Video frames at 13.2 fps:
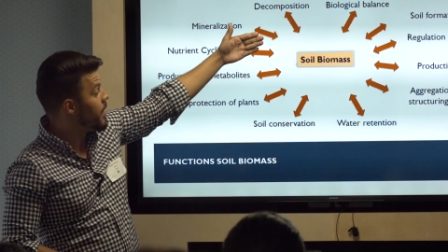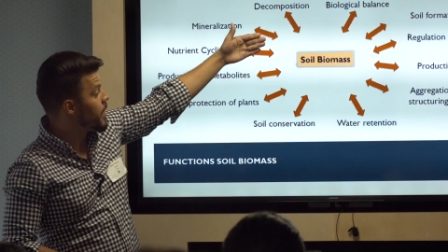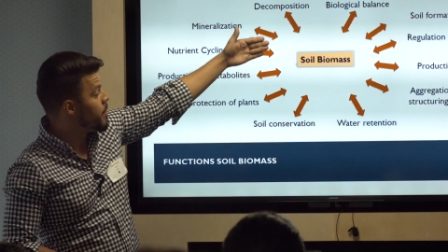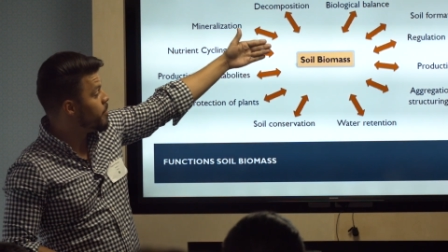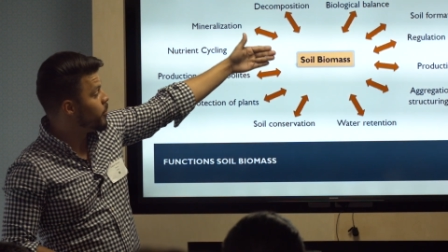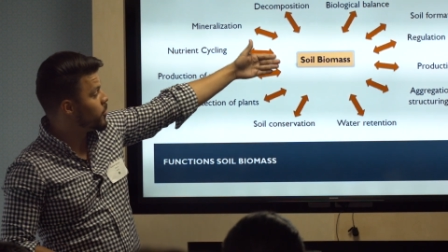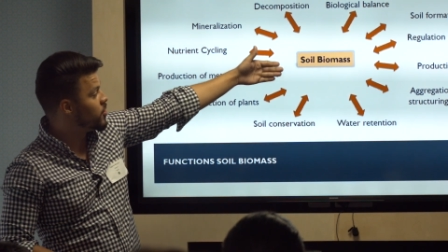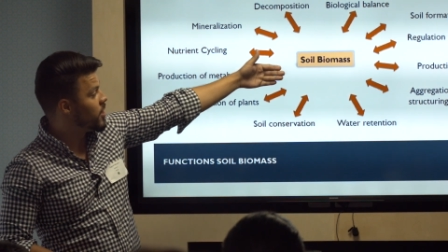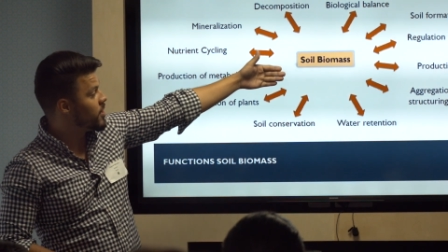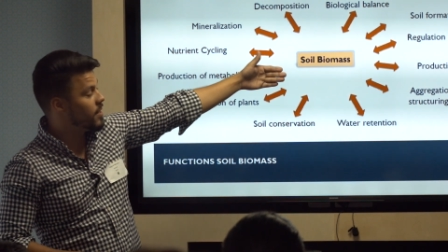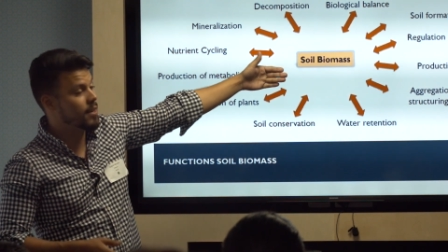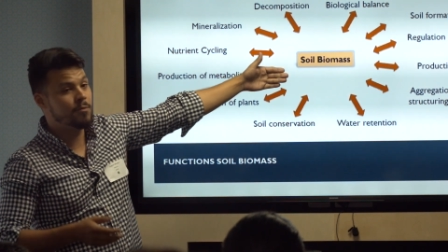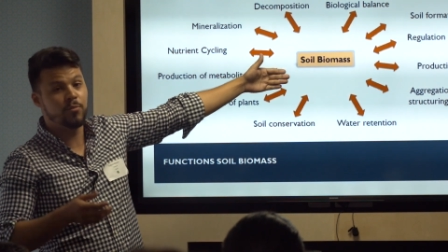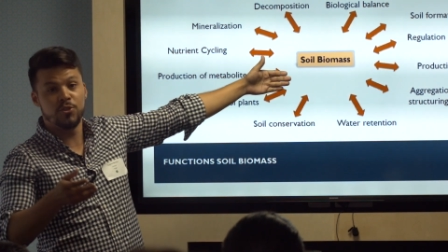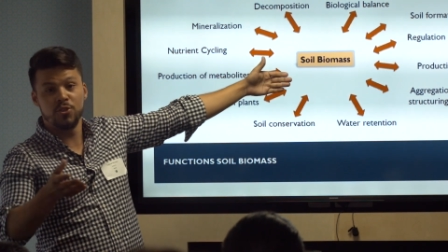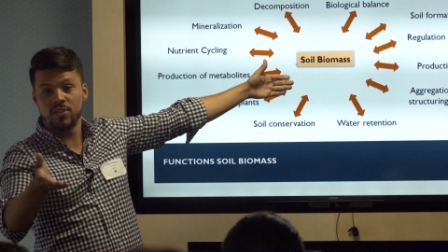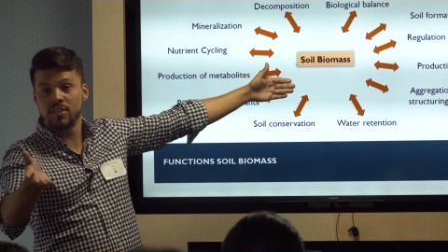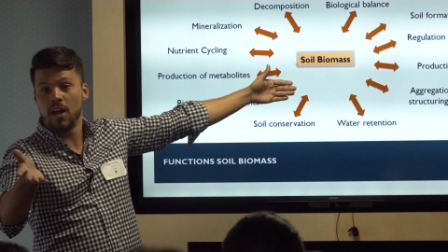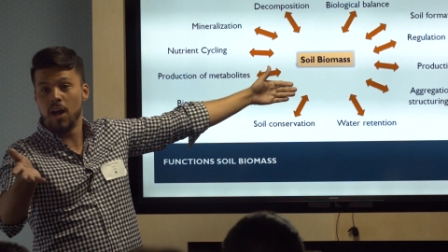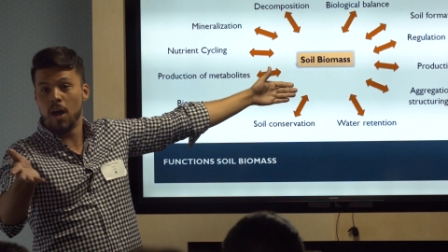it, produ it
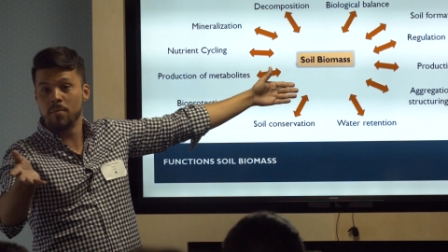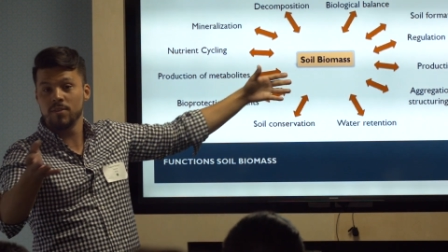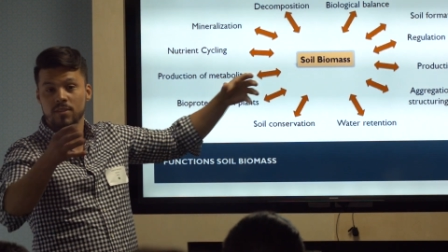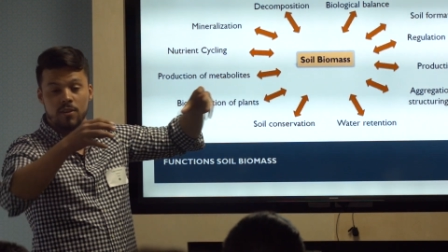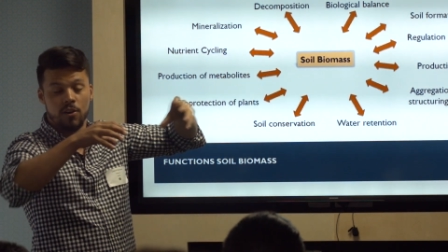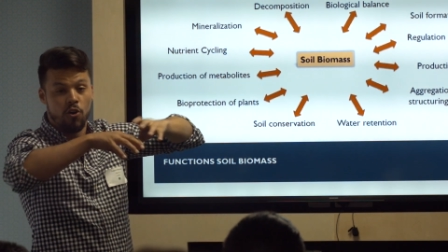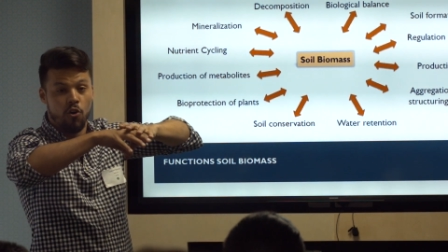produces humus,